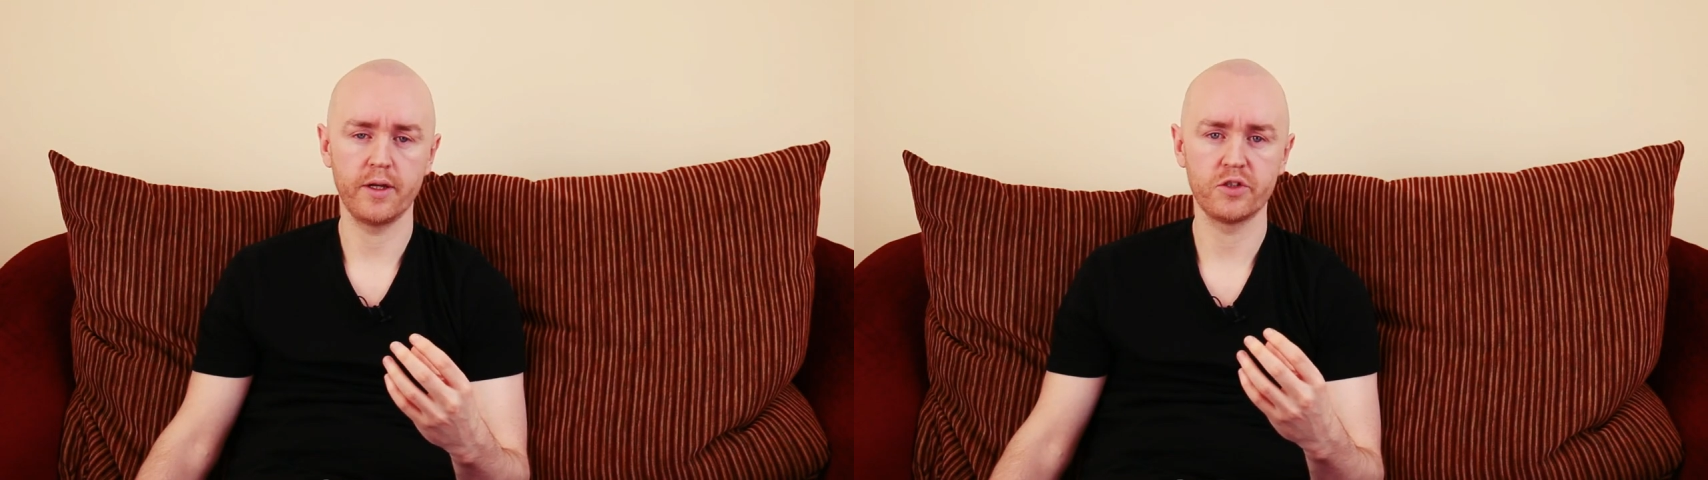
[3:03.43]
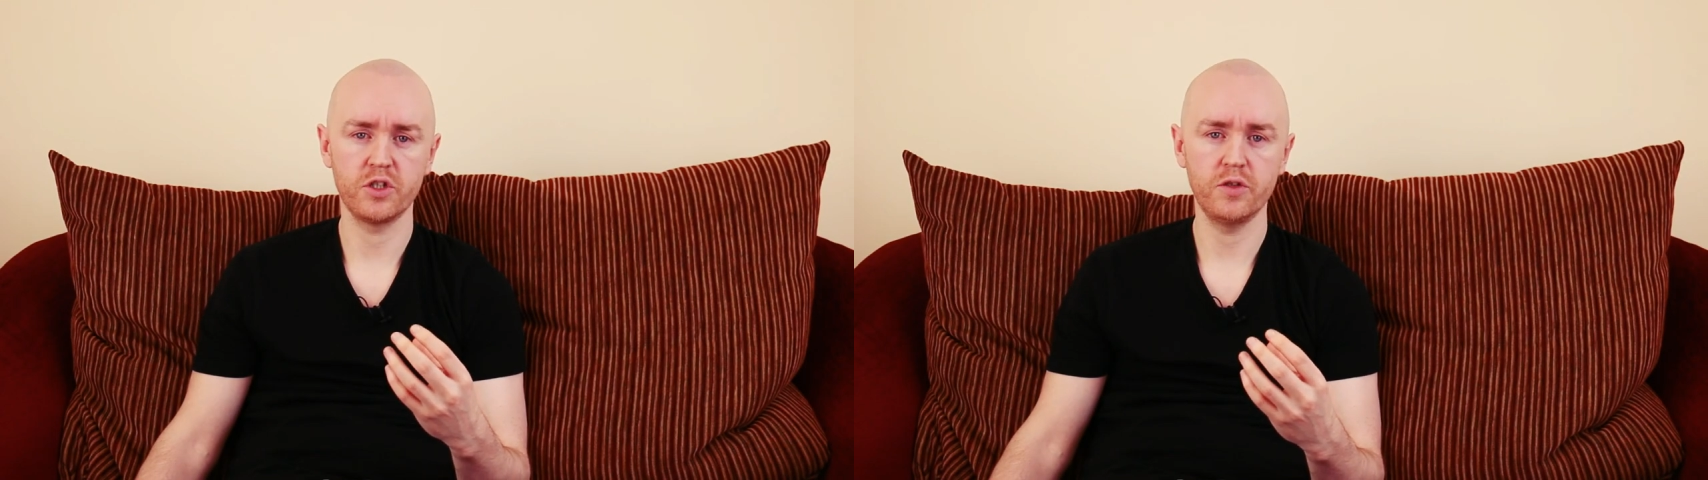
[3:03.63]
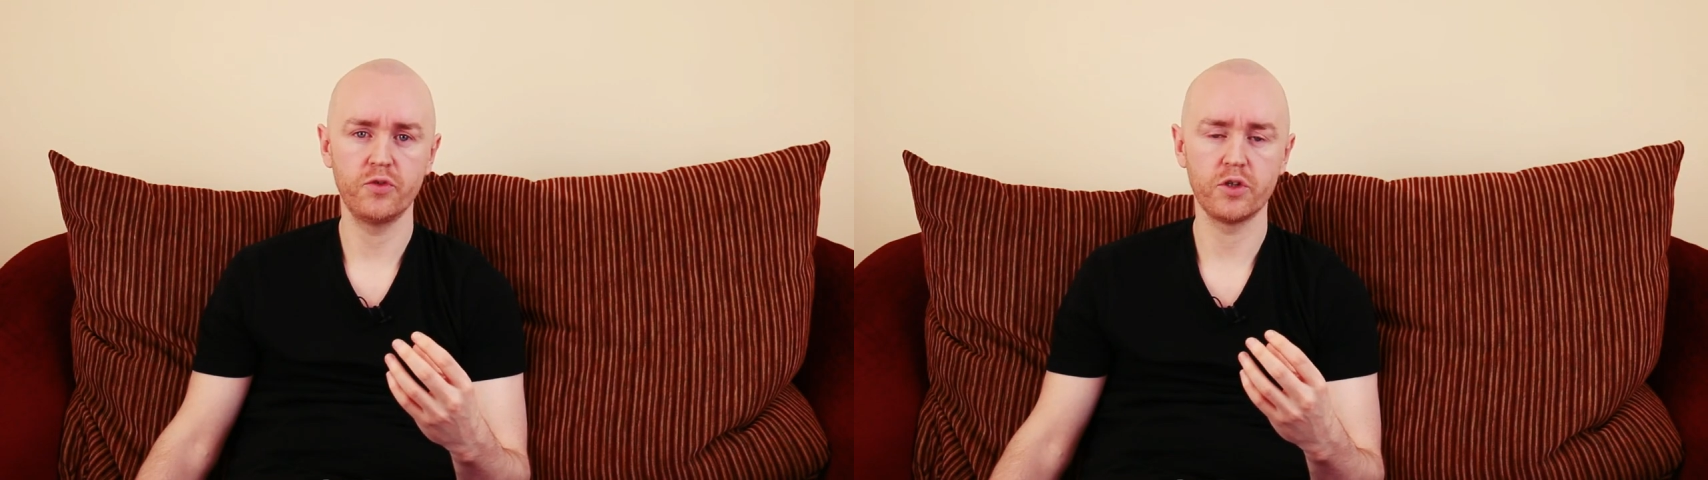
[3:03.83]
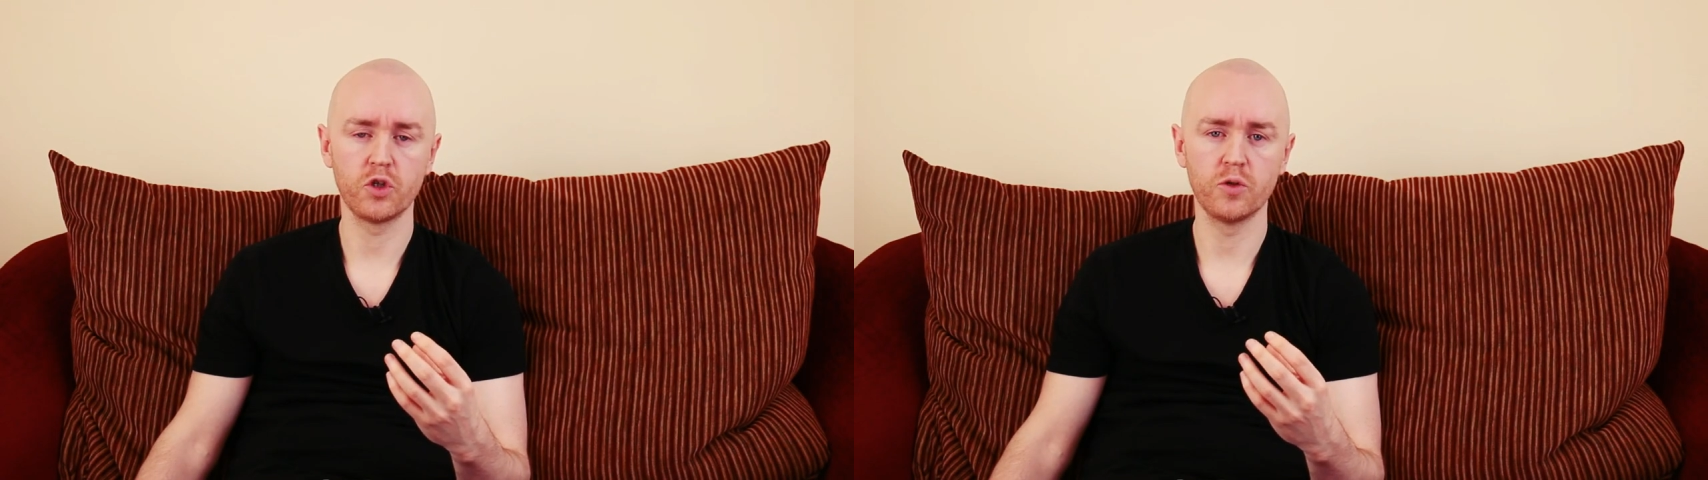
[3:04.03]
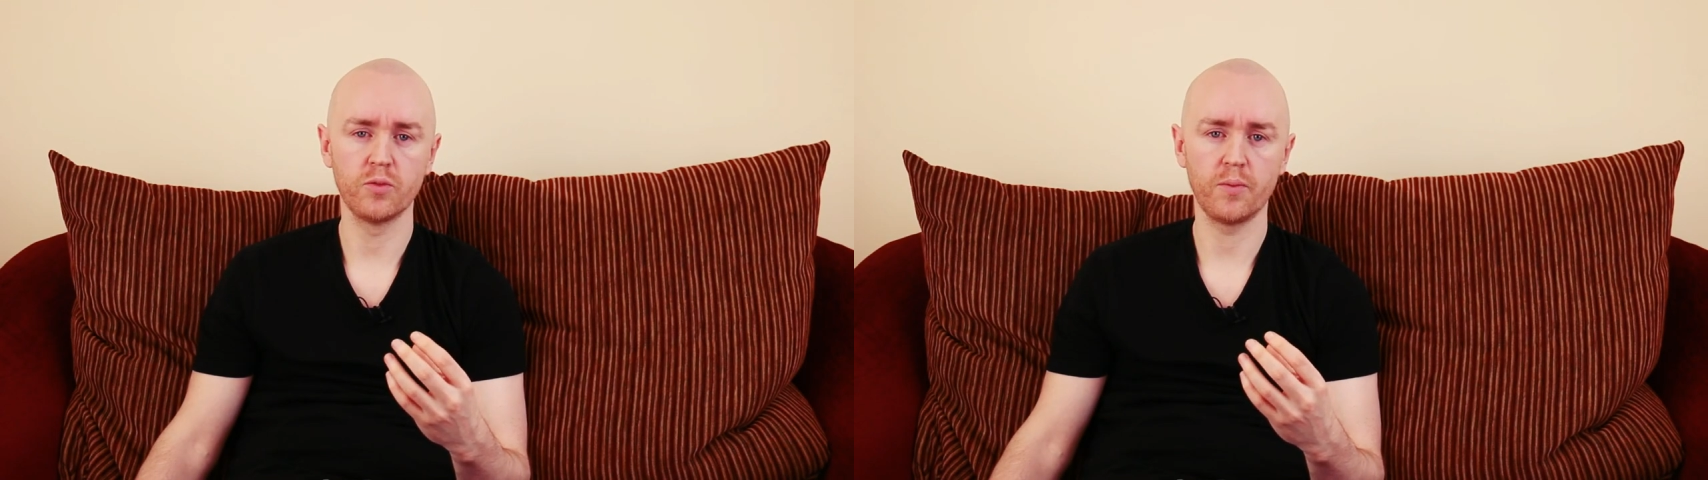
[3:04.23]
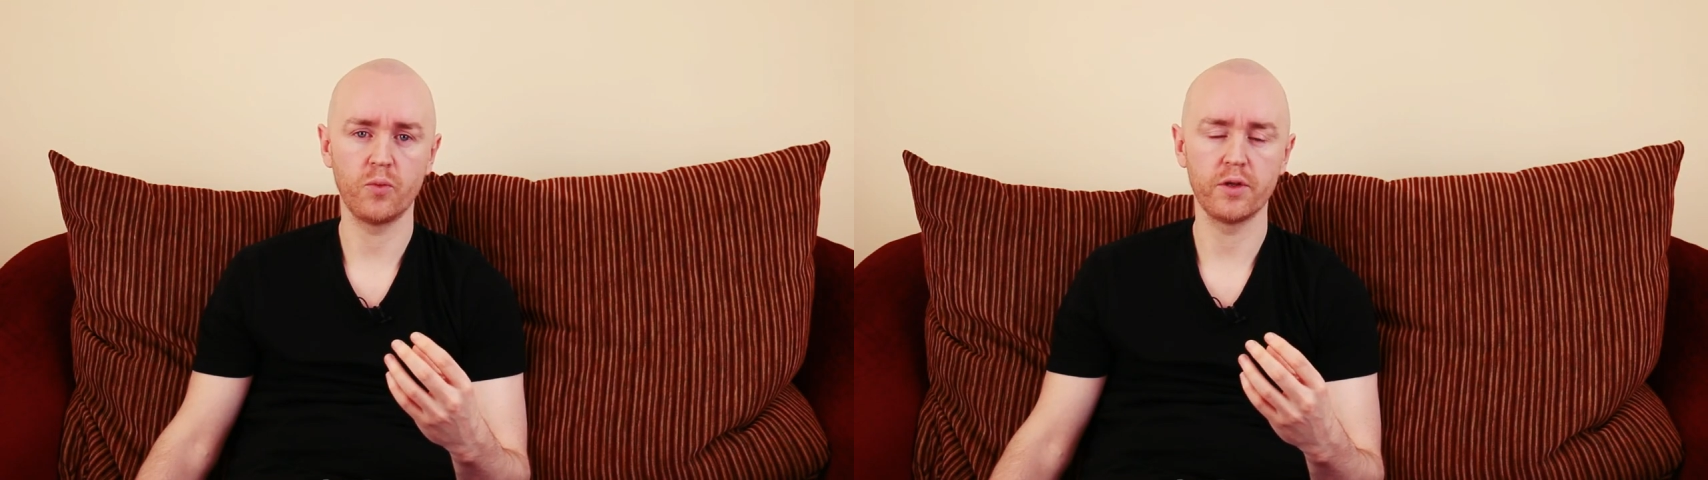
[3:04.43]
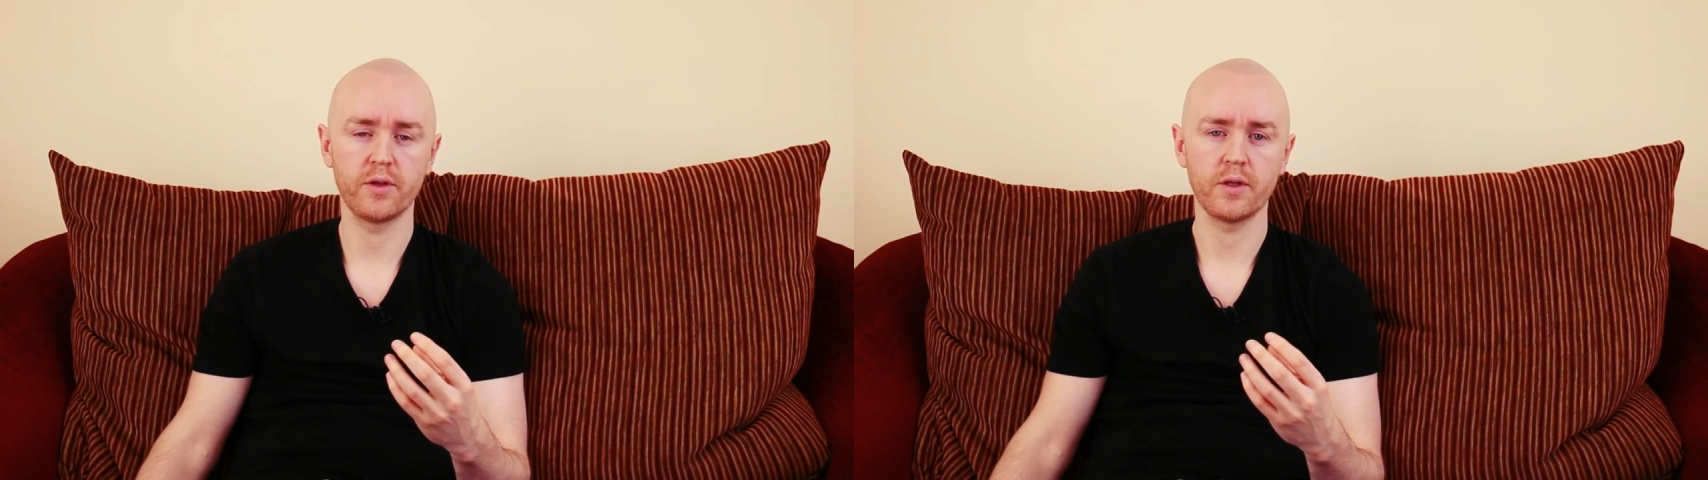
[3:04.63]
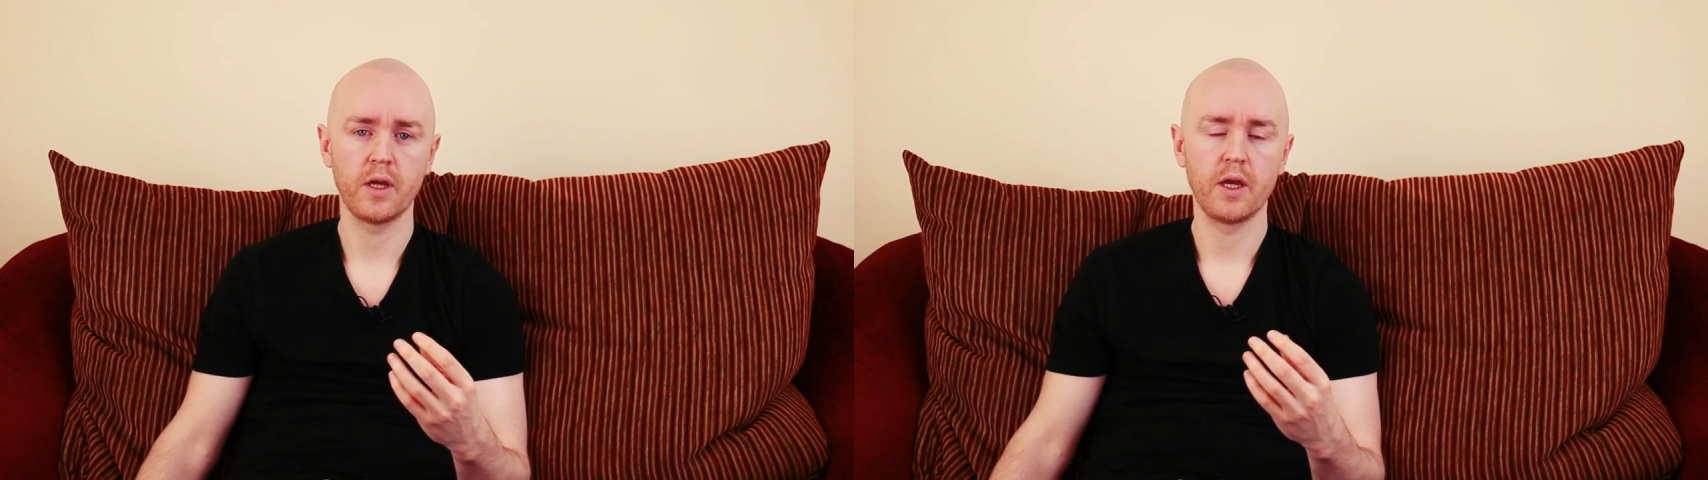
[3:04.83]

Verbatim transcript: And see if we can come up with